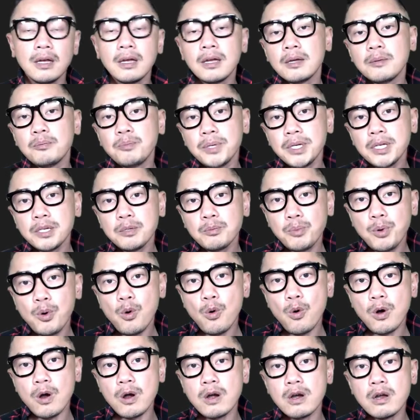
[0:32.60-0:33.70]
Being
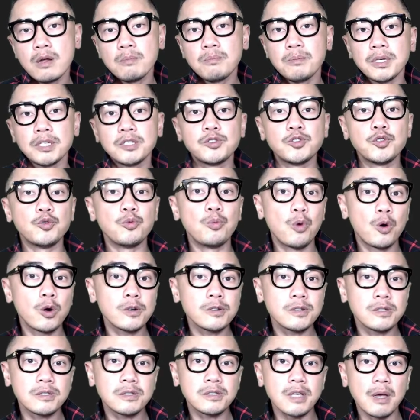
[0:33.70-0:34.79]
poor makes you more
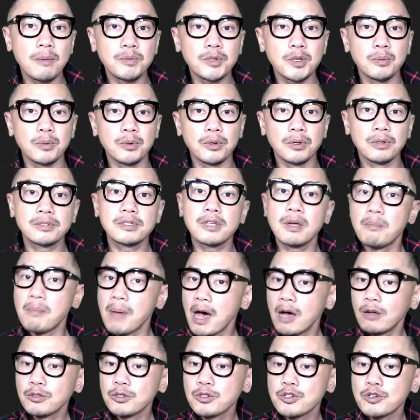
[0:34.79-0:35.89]
susceptible to
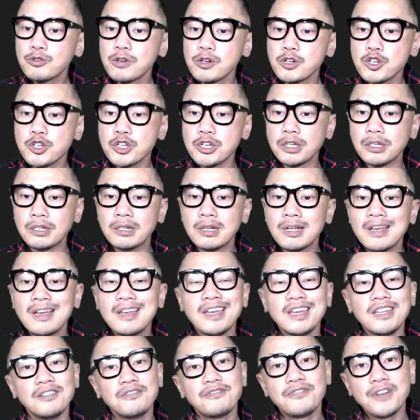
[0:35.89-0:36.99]
malnutrition,
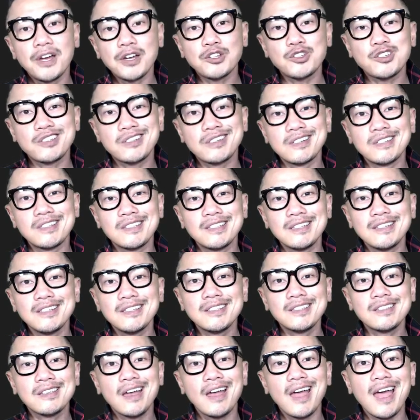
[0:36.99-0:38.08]
infectious
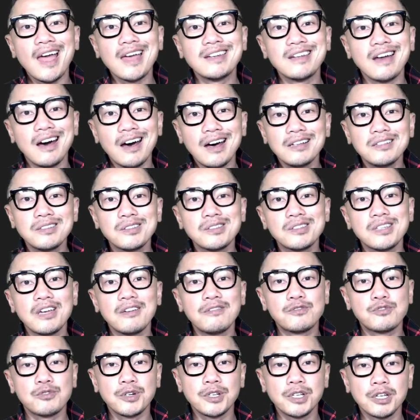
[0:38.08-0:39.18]
disease, and unsafe
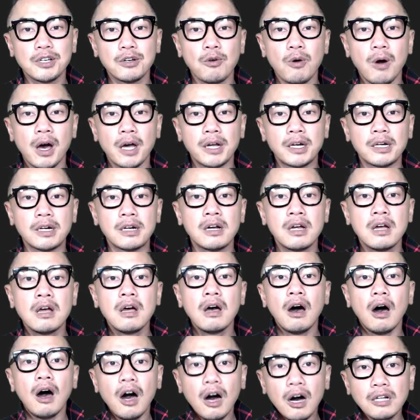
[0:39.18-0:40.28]
drinking water,
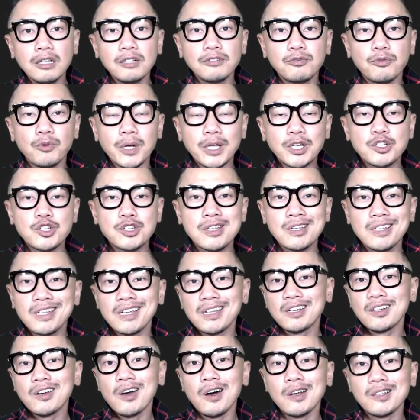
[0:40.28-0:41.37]
all of which can
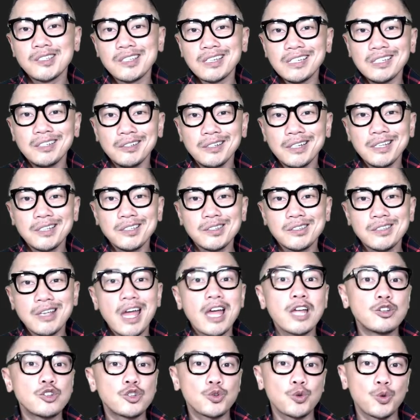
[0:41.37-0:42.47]
cause illness and
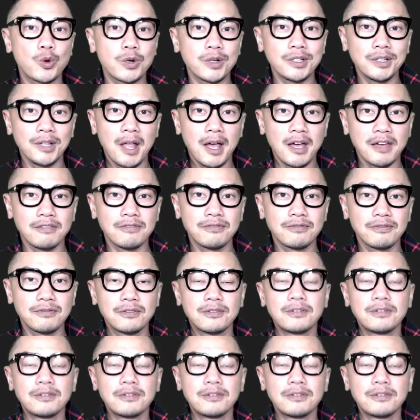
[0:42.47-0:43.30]
shorten life.